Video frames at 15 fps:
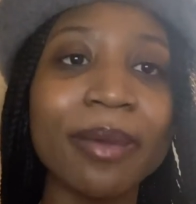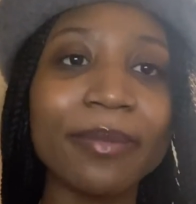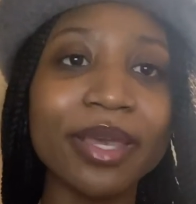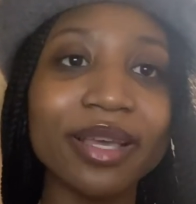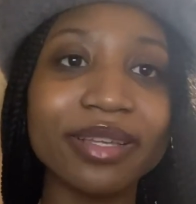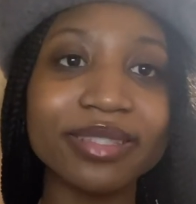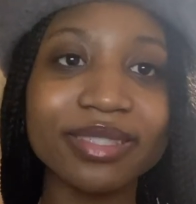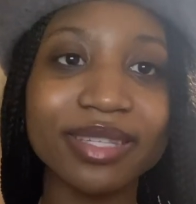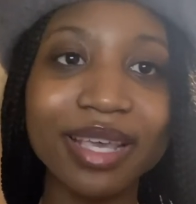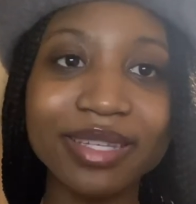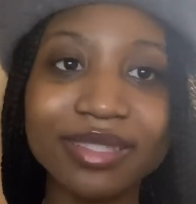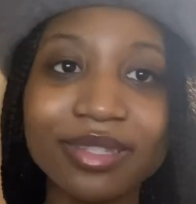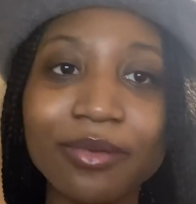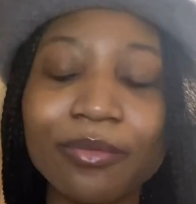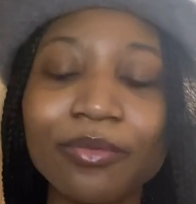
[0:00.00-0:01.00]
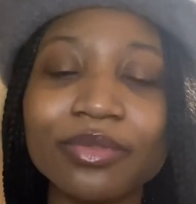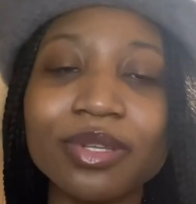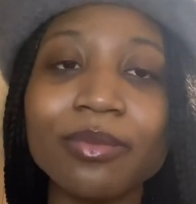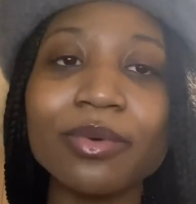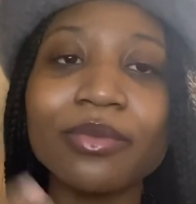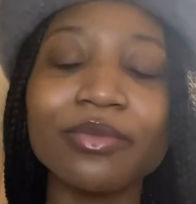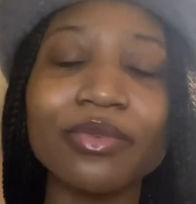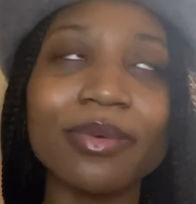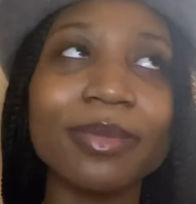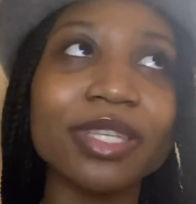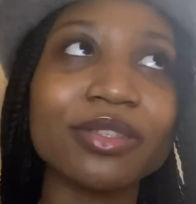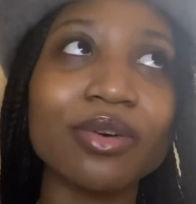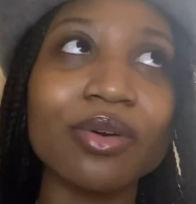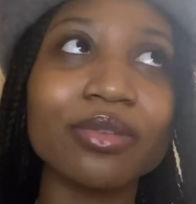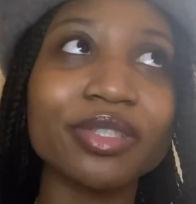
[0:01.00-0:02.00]
because as some, someone from
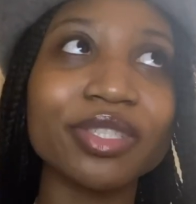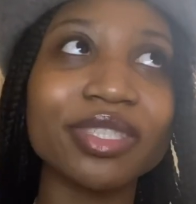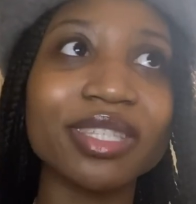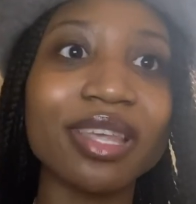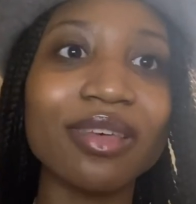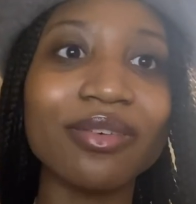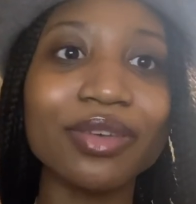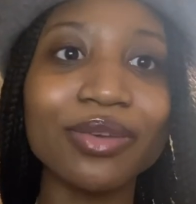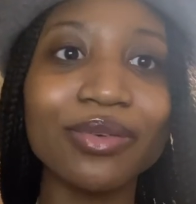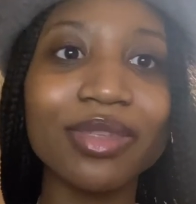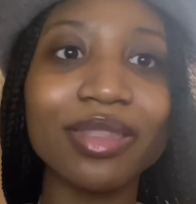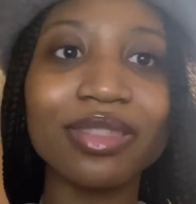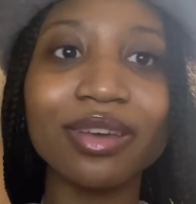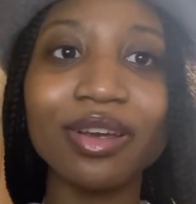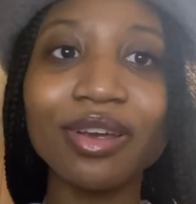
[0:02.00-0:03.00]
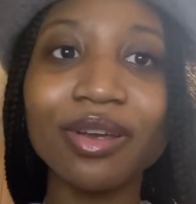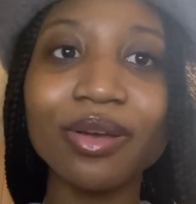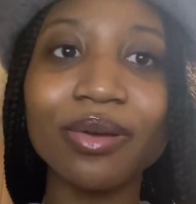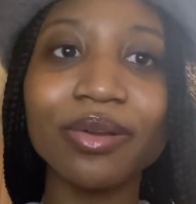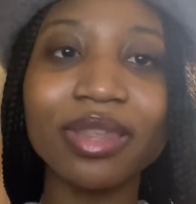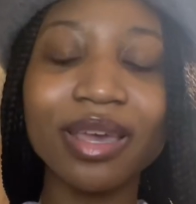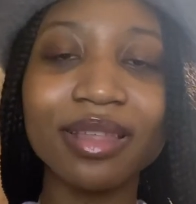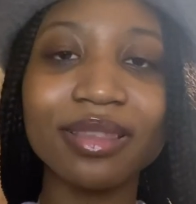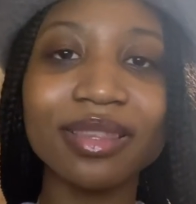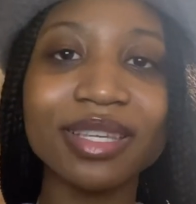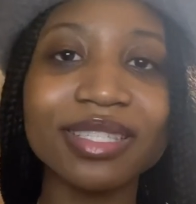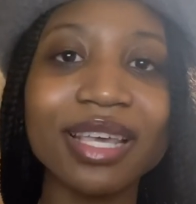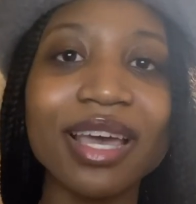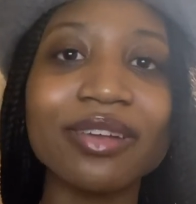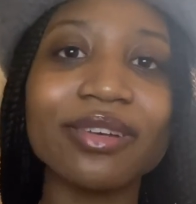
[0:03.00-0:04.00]
this culture is telling you that they're hurt or that
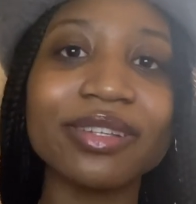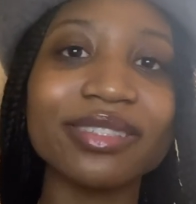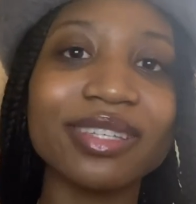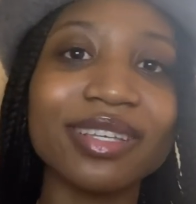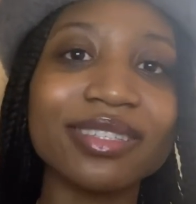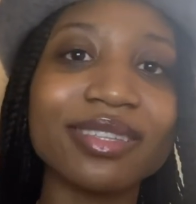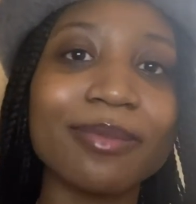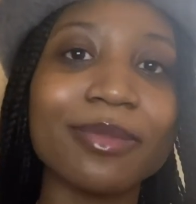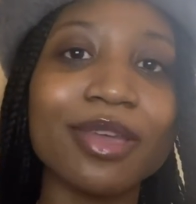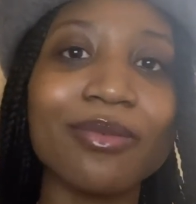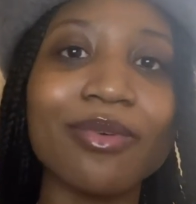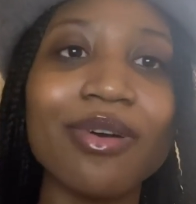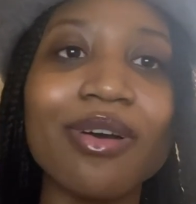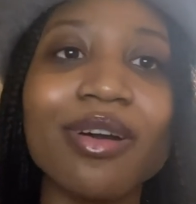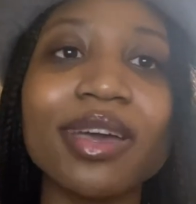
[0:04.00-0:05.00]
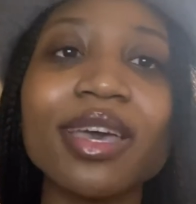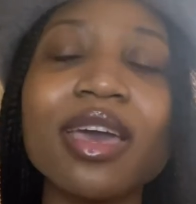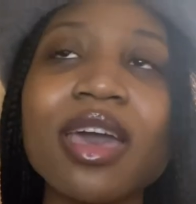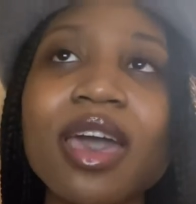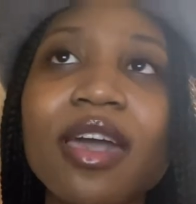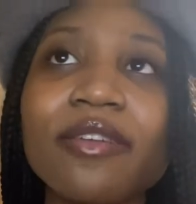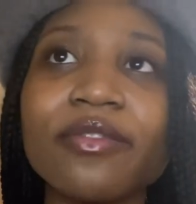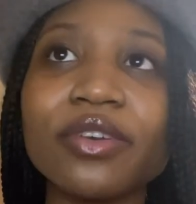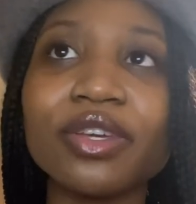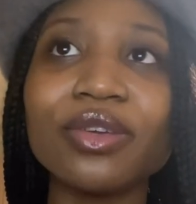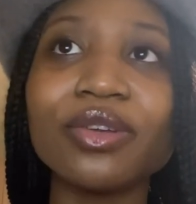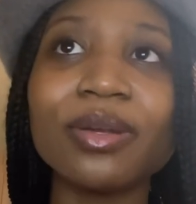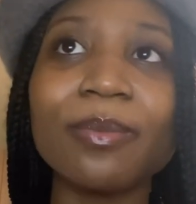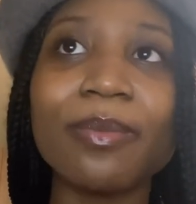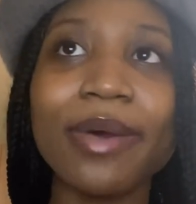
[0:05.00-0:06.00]
this idol has done something wrong and for
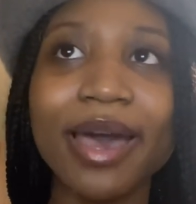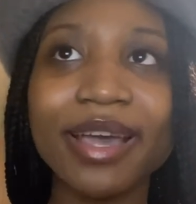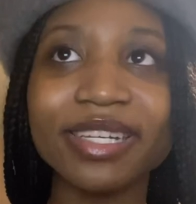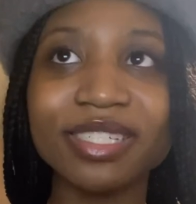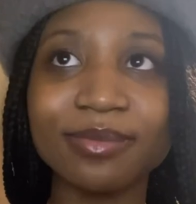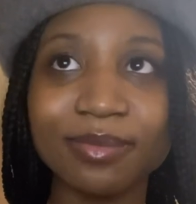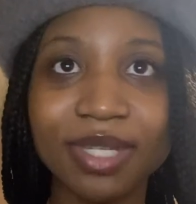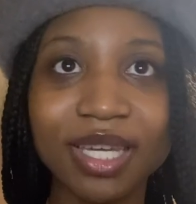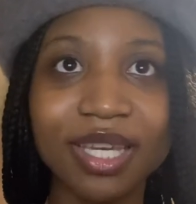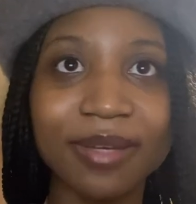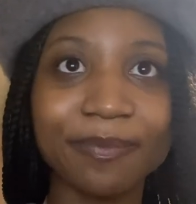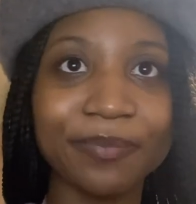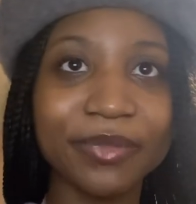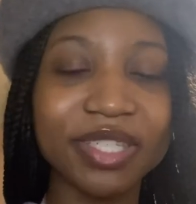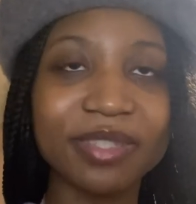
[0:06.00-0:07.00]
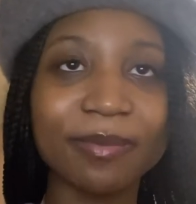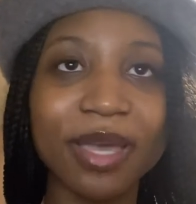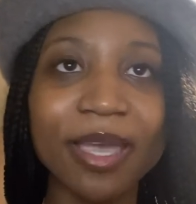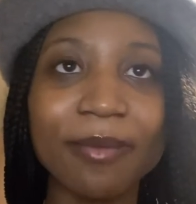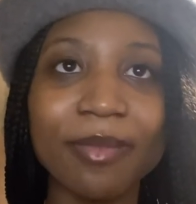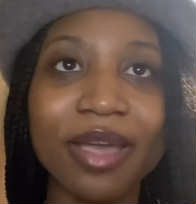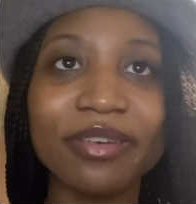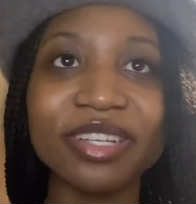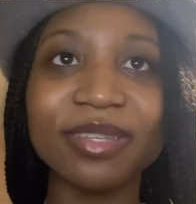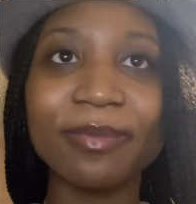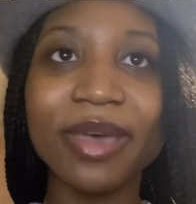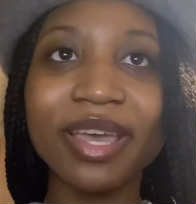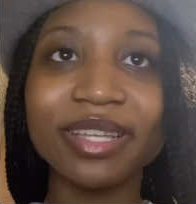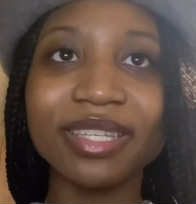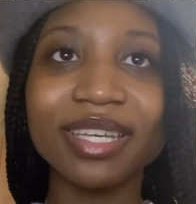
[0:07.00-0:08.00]
you to bash me despite my
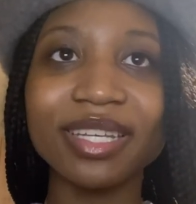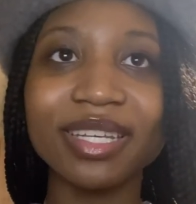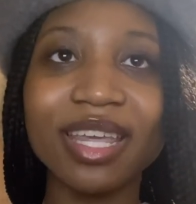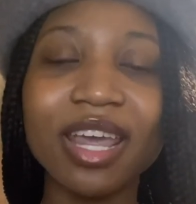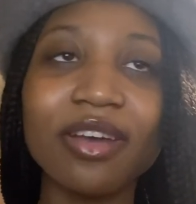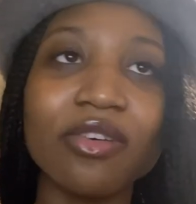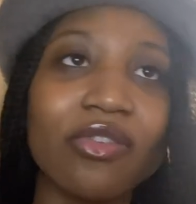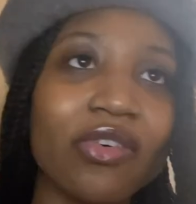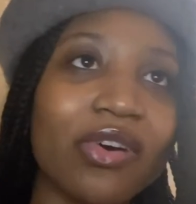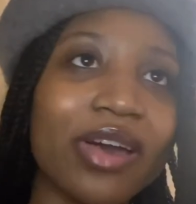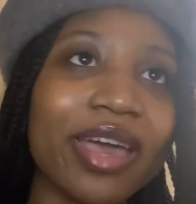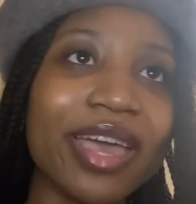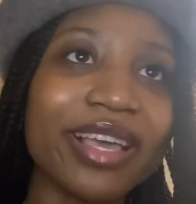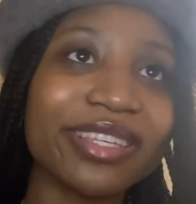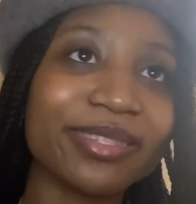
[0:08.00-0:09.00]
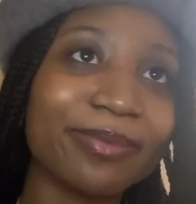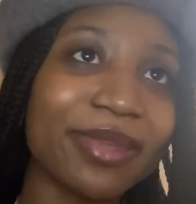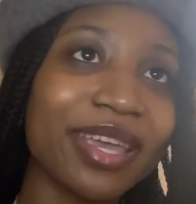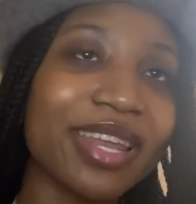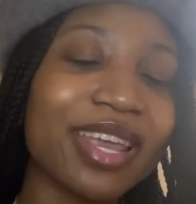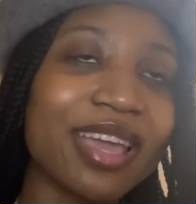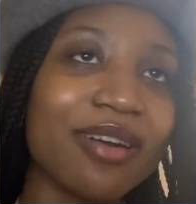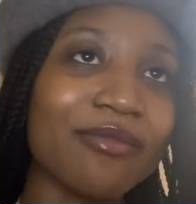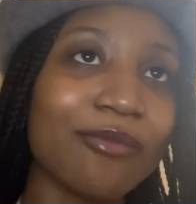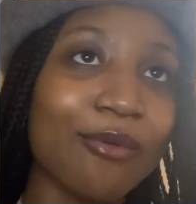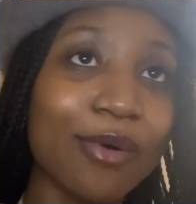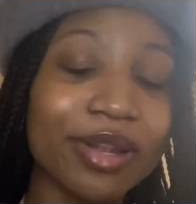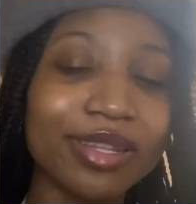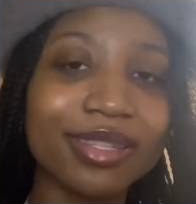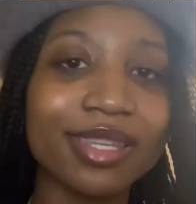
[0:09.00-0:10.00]
respect and careful explaining of
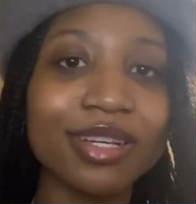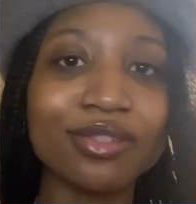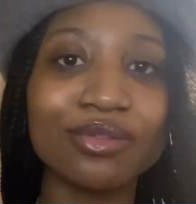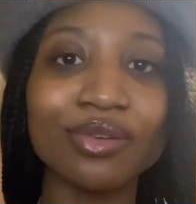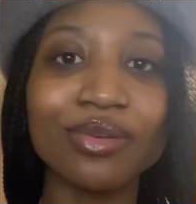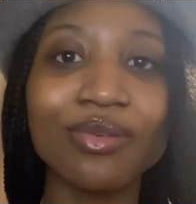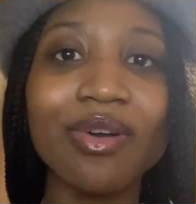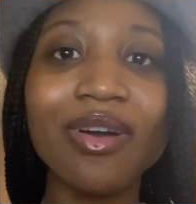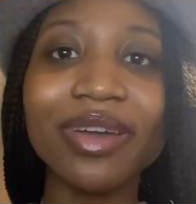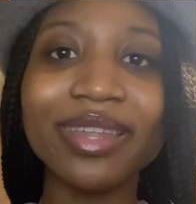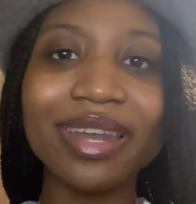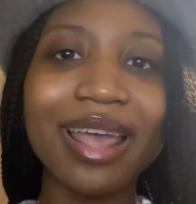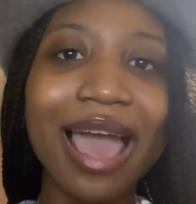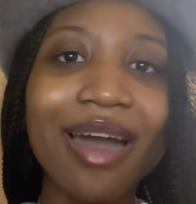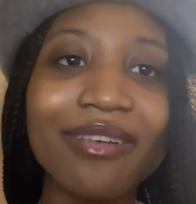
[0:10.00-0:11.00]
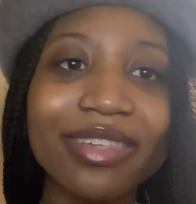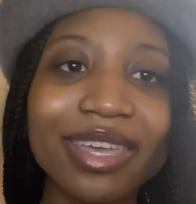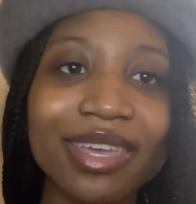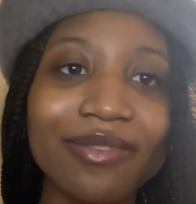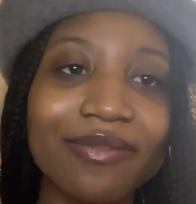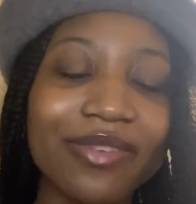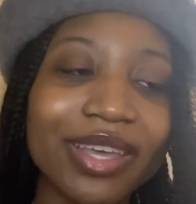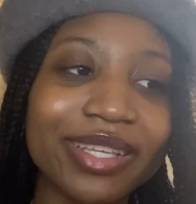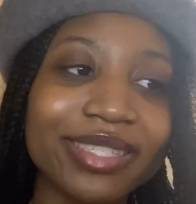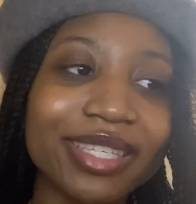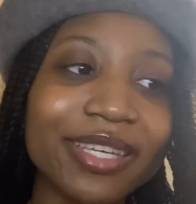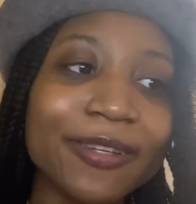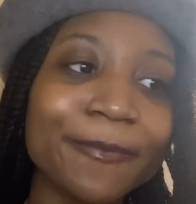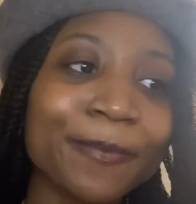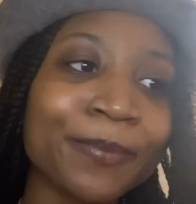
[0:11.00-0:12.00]
what they're doing wrong and how they can fix it